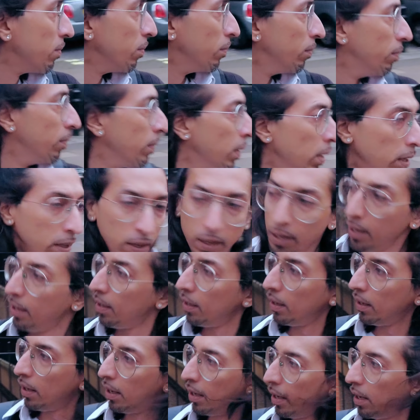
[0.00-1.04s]
some
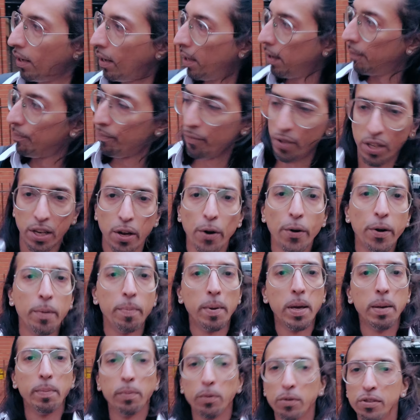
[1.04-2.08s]
security
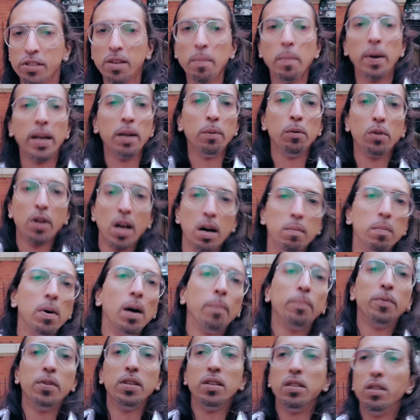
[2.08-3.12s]
people or somebody will come
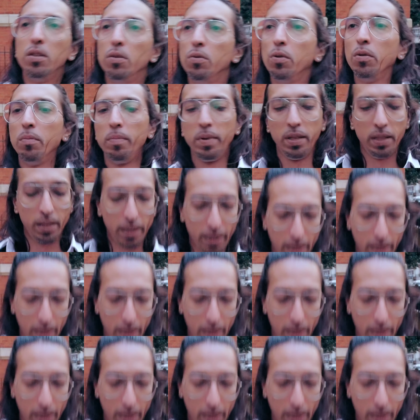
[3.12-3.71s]
up to you and be